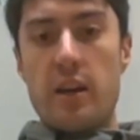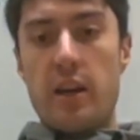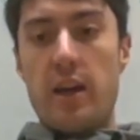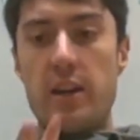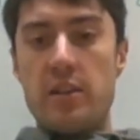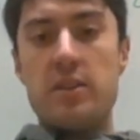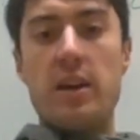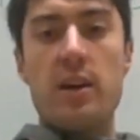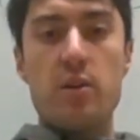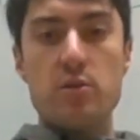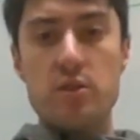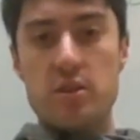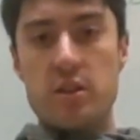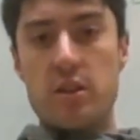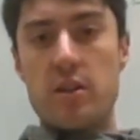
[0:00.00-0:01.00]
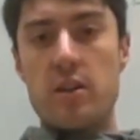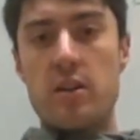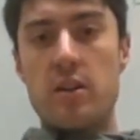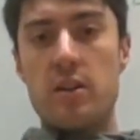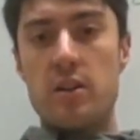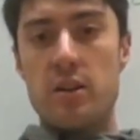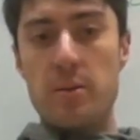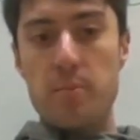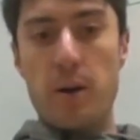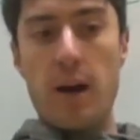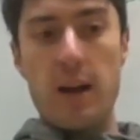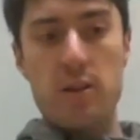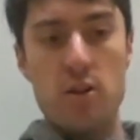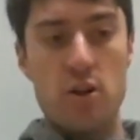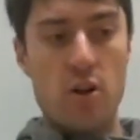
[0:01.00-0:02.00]
it tells the
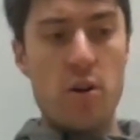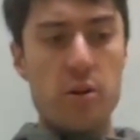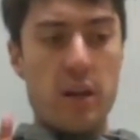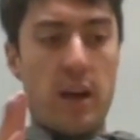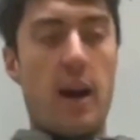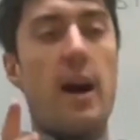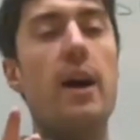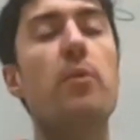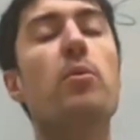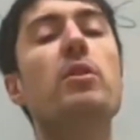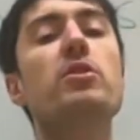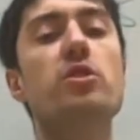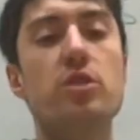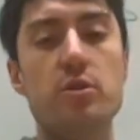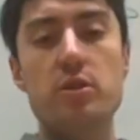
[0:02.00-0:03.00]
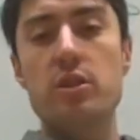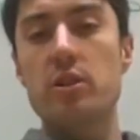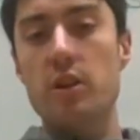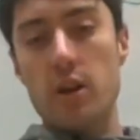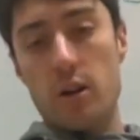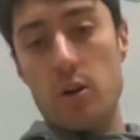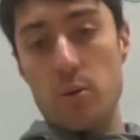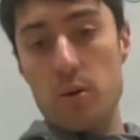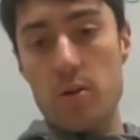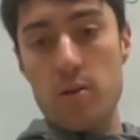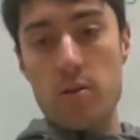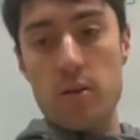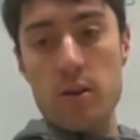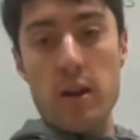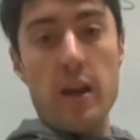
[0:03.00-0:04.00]
compiler, okay, I want you to go
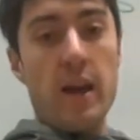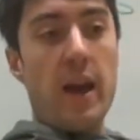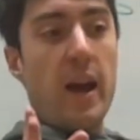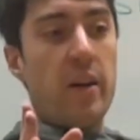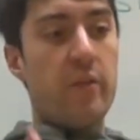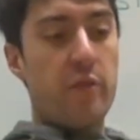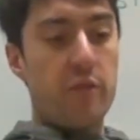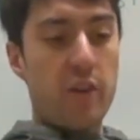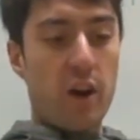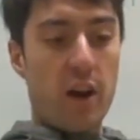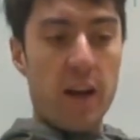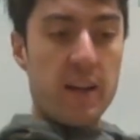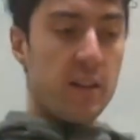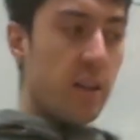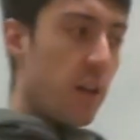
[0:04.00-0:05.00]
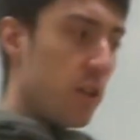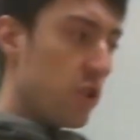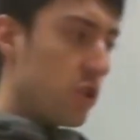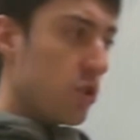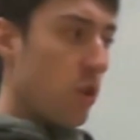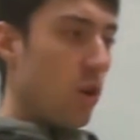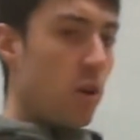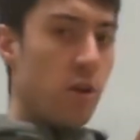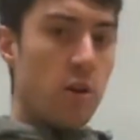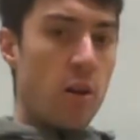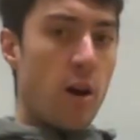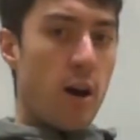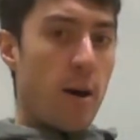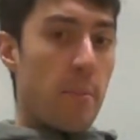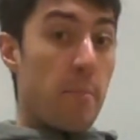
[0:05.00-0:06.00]
and find a
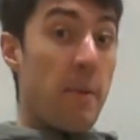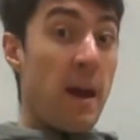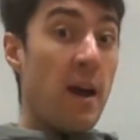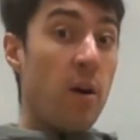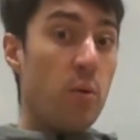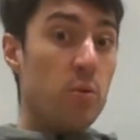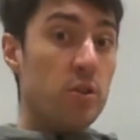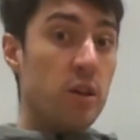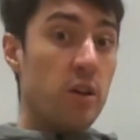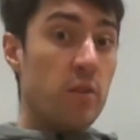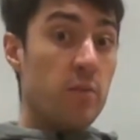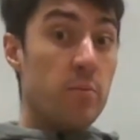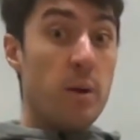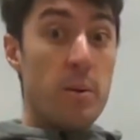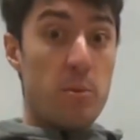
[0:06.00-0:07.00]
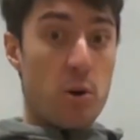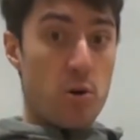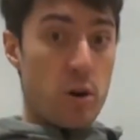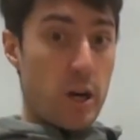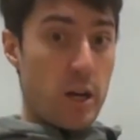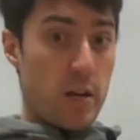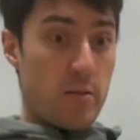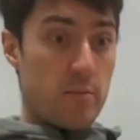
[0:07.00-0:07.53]
certain amount of memory.